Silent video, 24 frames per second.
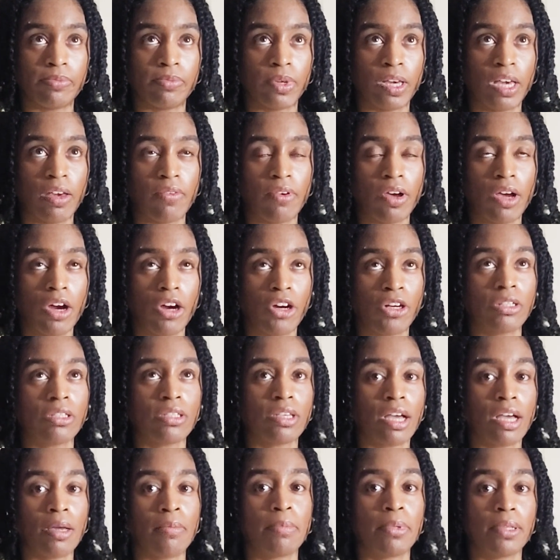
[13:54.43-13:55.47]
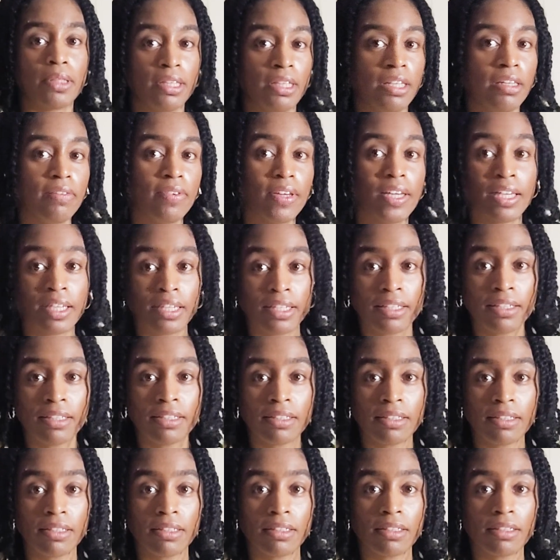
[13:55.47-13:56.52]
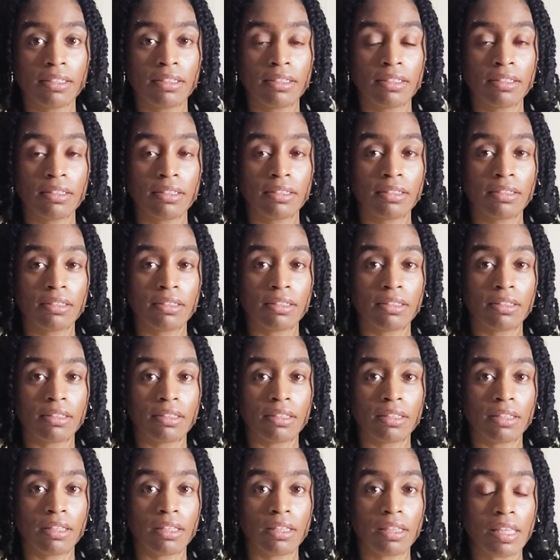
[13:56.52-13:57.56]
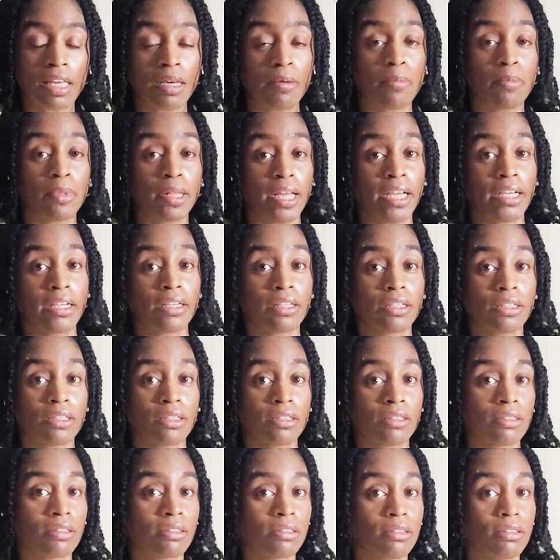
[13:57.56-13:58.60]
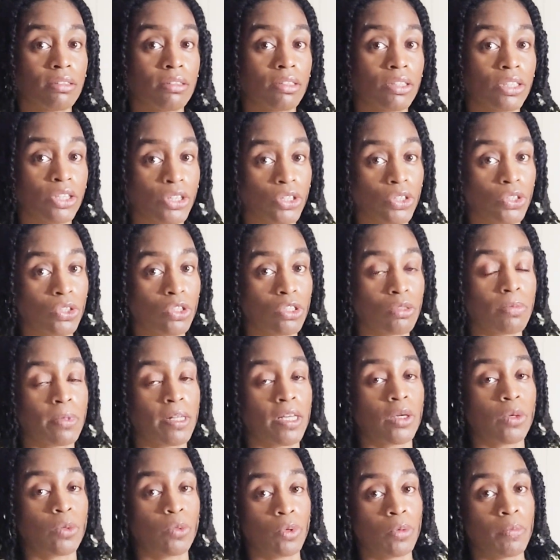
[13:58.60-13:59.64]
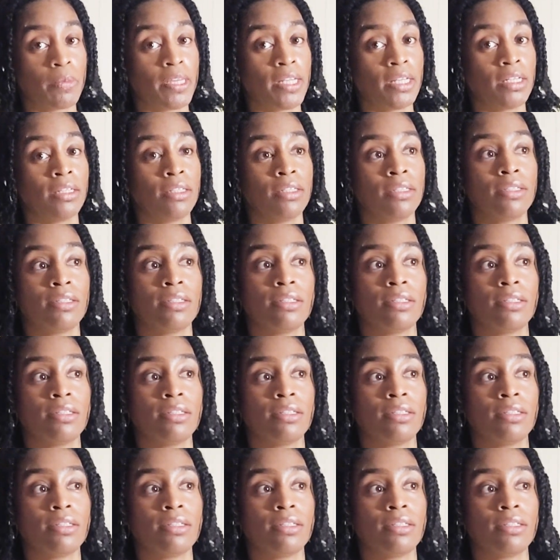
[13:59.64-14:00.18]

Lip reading: have a hard time believing that black girls, black women